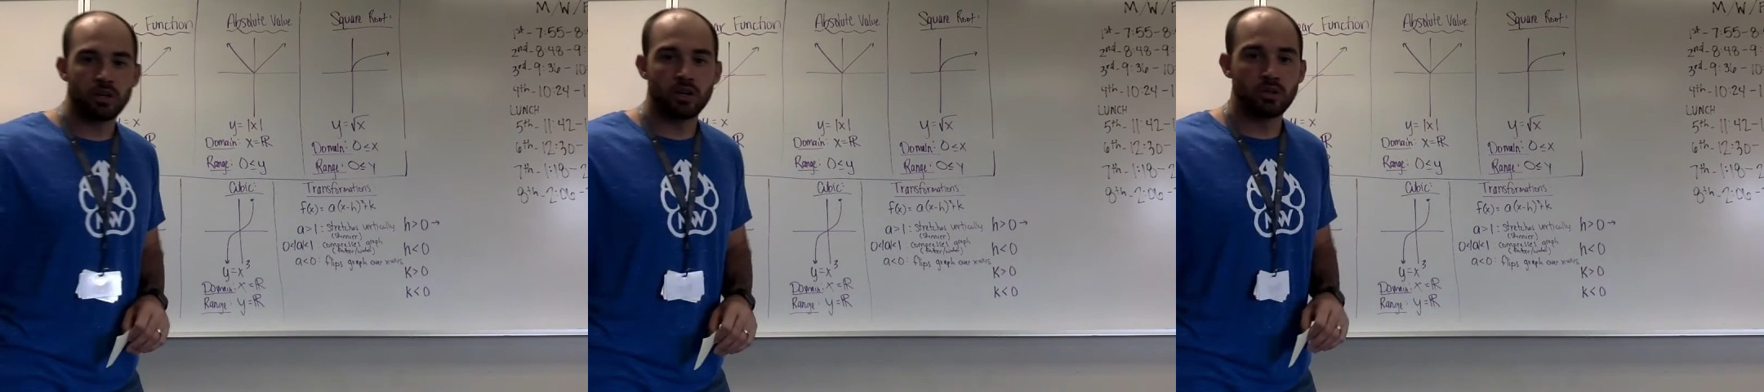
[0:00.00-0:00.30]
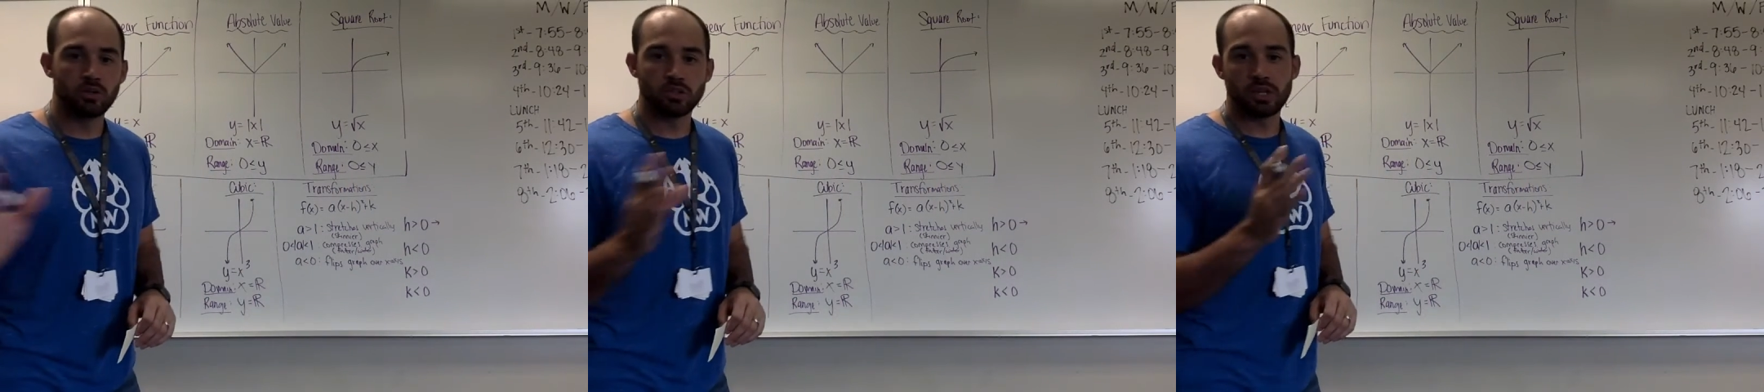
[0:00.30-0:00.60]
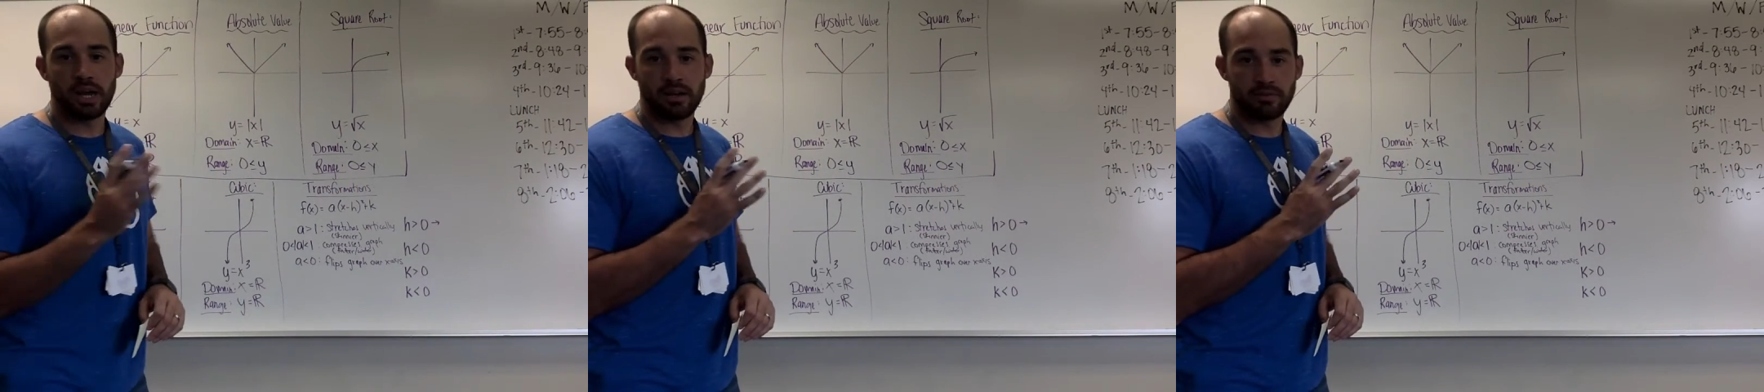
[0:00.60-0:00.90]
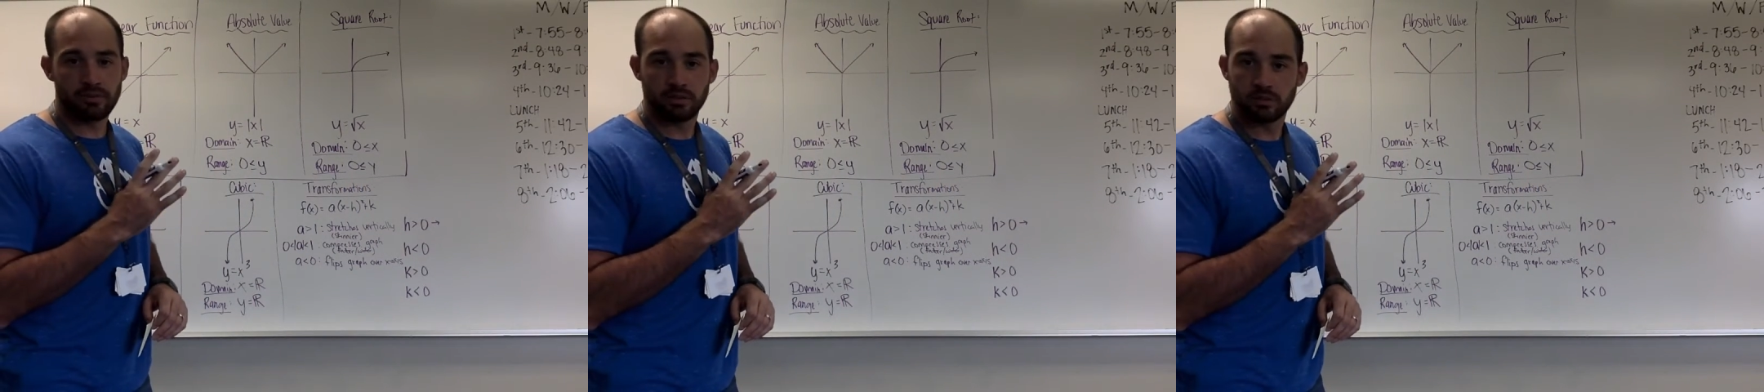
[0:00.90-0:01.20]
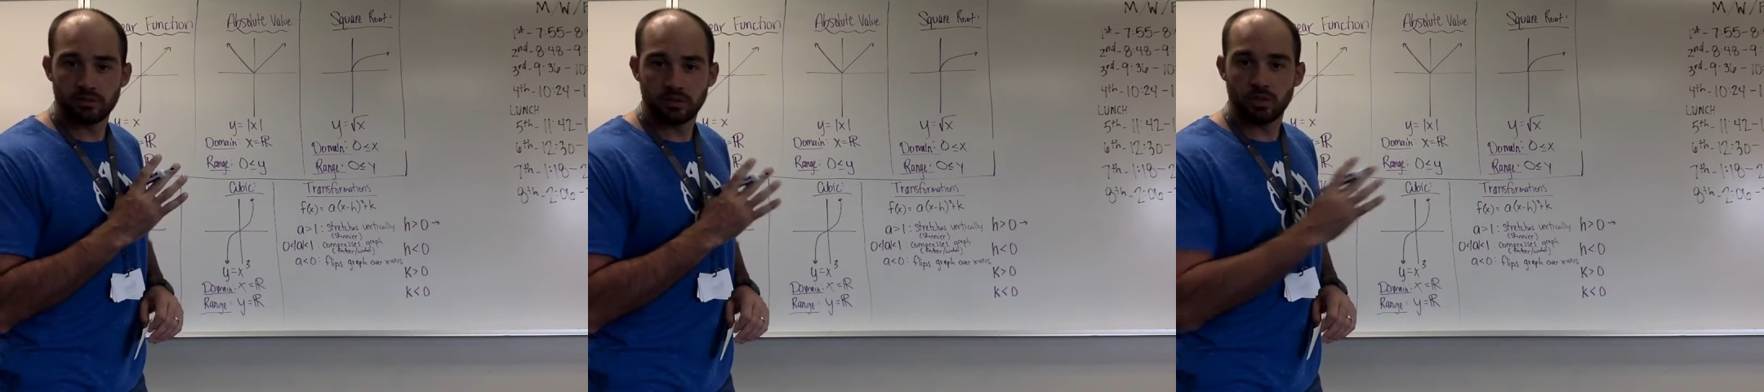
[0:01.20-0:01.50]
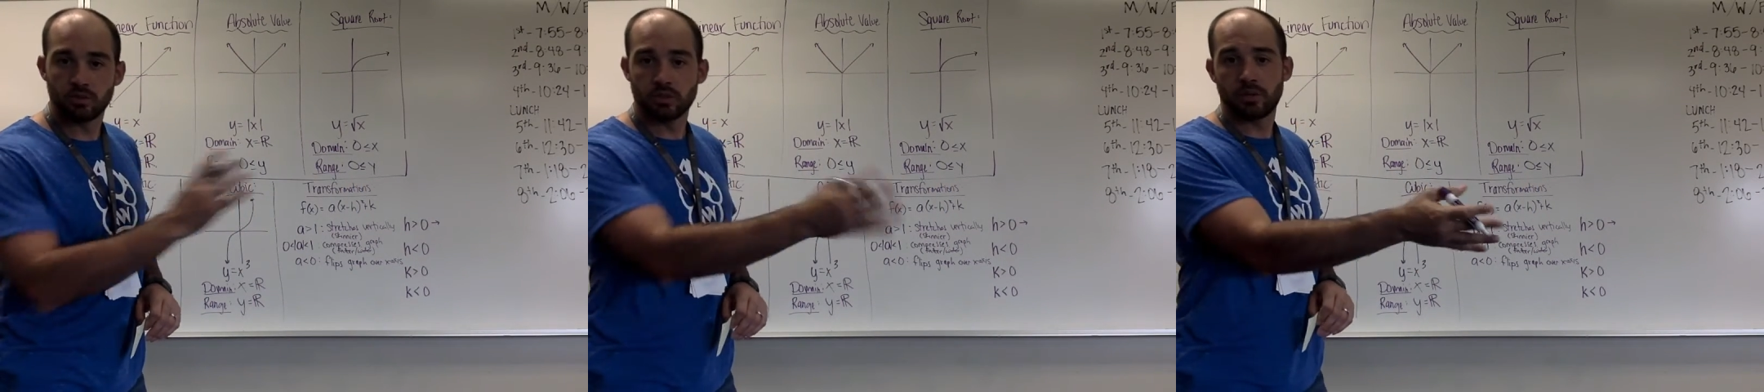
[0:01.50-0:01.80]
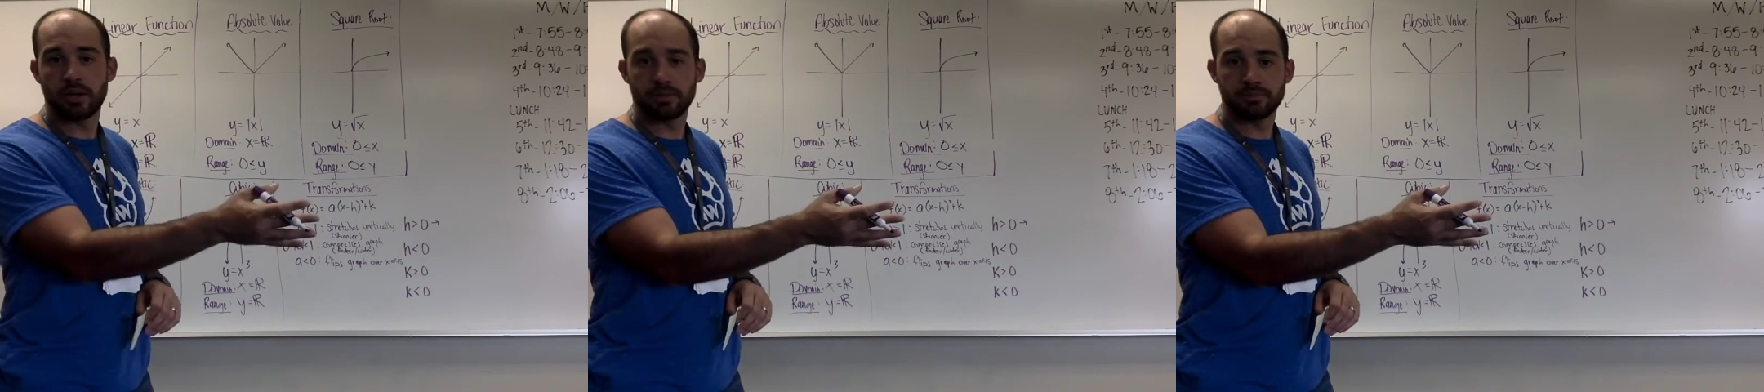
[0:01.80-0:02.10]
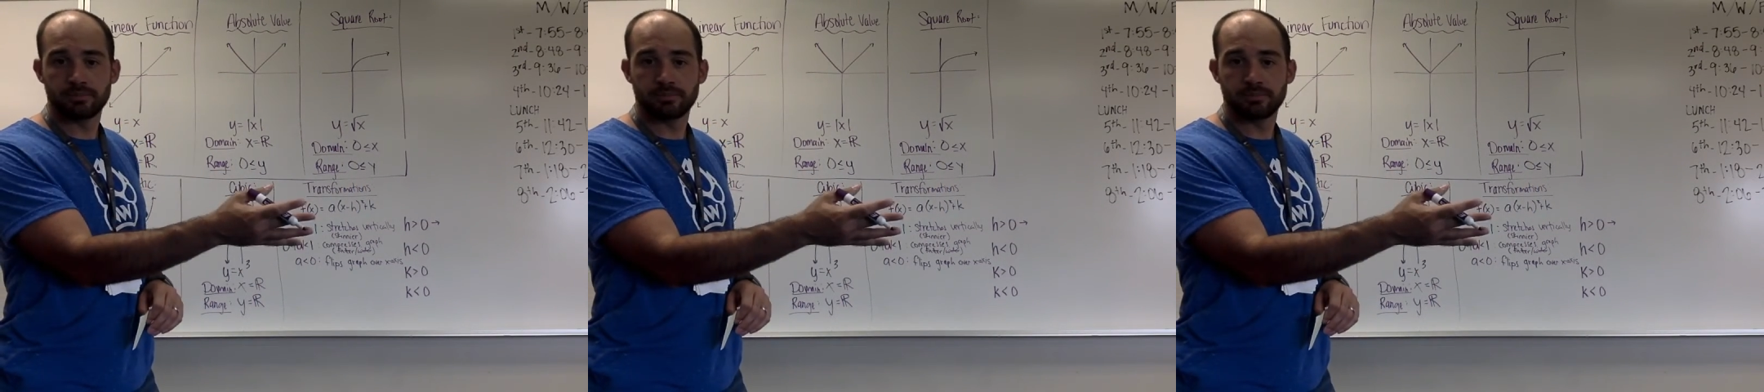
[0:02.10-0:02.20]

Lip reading: our whole graph over to the right.